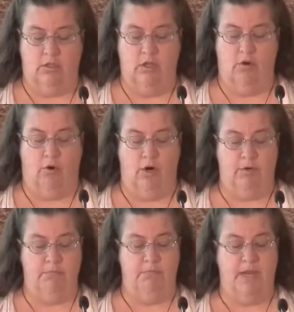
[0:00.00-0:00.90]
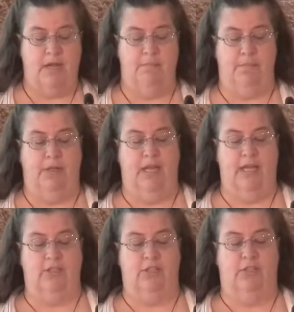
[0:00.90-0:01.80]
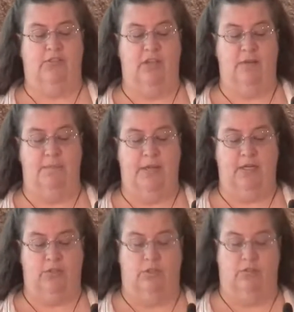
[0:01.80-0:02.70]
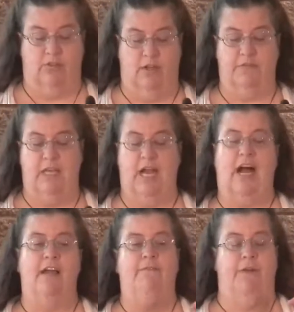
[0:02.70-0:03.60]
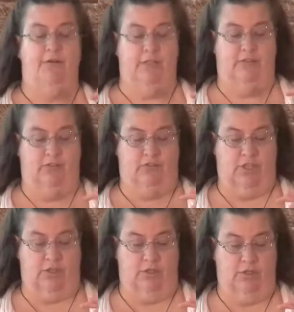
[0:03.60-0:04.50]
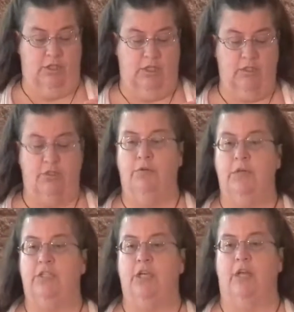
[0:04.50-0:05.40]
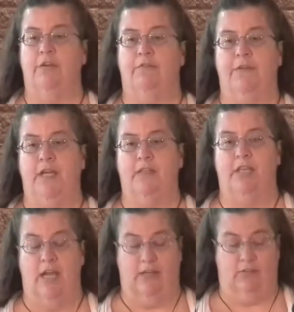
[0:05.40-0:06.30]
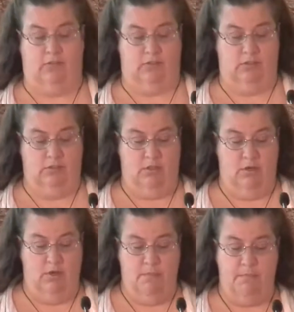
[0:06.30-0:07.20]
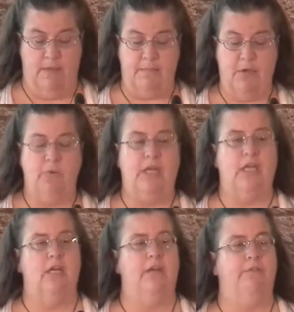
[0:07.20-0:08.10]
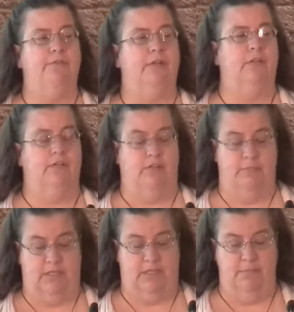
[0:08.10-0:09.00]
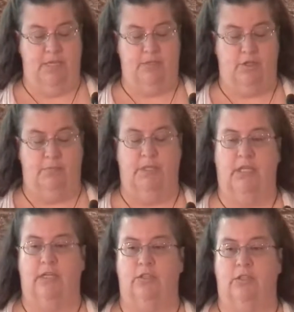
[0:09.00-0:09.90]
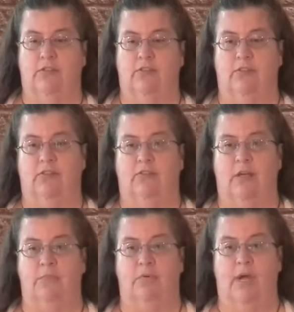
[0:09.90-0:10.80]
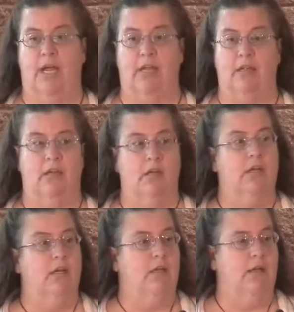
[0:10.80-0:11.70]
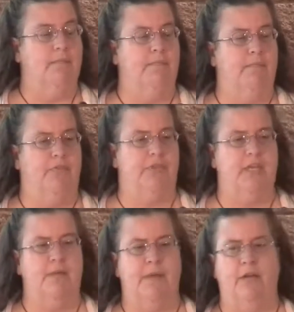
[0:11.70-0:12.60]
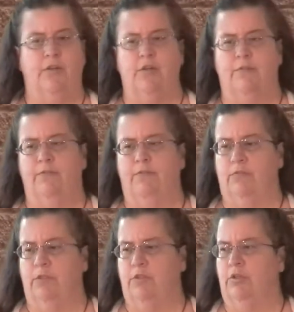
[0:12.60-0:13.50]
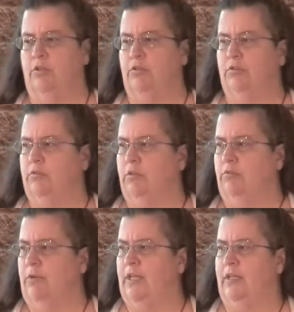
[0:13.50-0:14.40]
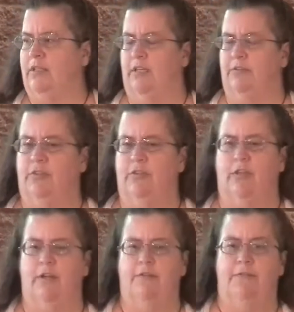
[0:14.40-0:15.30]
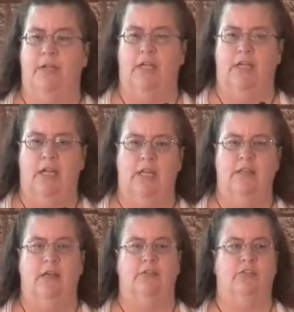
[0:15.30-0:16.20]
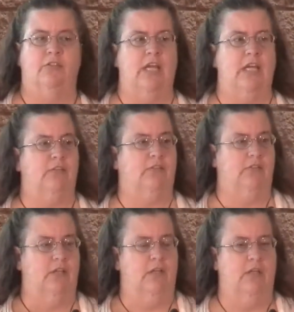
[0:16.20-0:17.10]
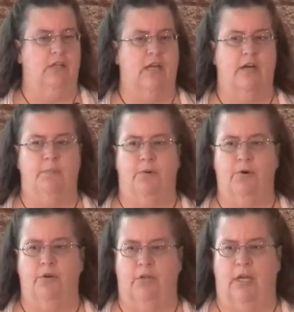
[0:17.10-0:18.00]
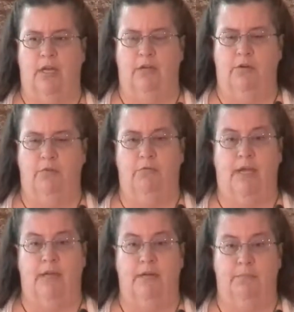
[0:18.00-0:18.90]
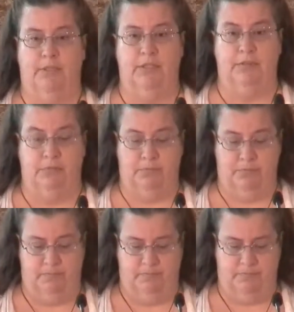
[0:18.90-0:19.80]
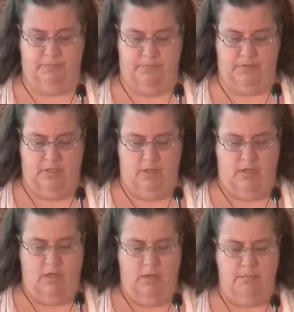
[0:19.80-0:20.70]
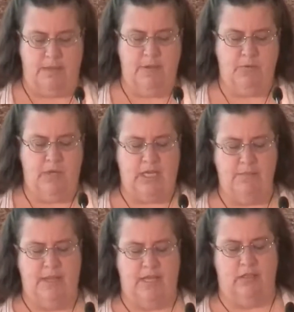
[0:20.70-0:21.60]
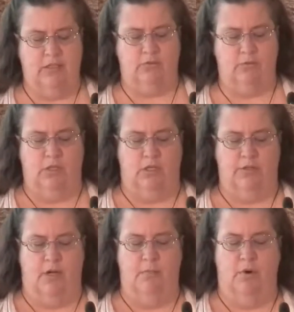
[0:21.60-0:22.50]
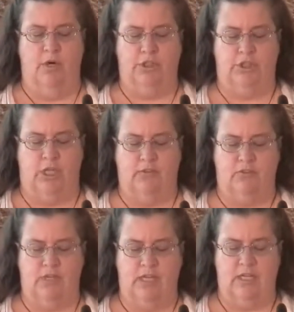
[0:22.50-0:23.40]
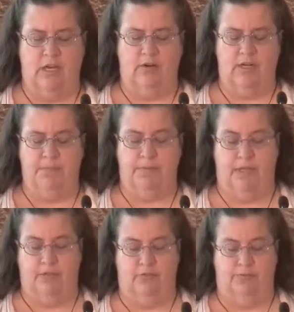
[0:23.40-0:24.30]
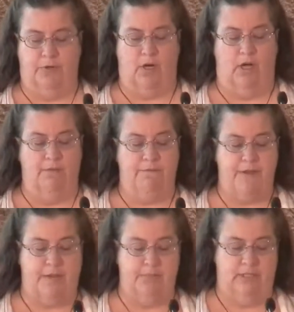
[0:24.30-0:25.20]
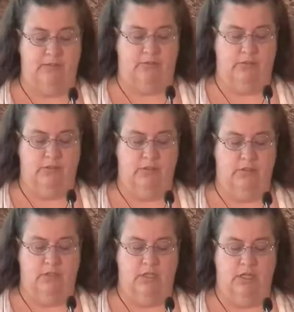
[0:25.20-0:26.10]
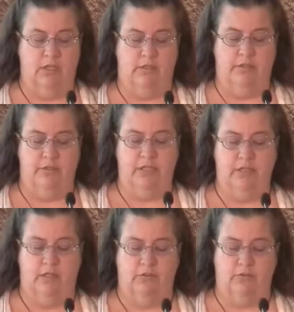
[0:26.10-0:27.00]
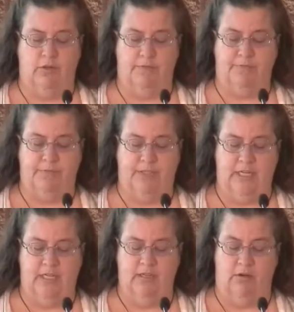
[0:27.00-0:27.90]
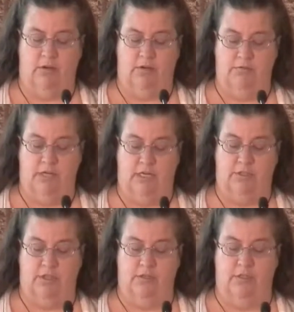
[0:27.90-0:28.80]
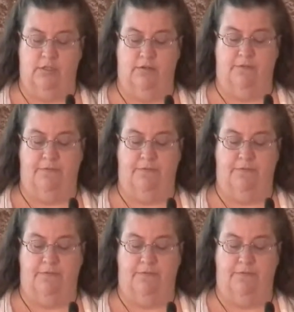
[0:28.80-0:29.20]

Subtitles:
or made a pledge to send pictures of the I voted sticker to each other via text. Maybe we can influence some of the midterm elections in some way. And think about your relatives live in those states. that are borderline red and blue. Maybe we can make this world a more just and caring place for all families, including those who are fleeing their own nation due to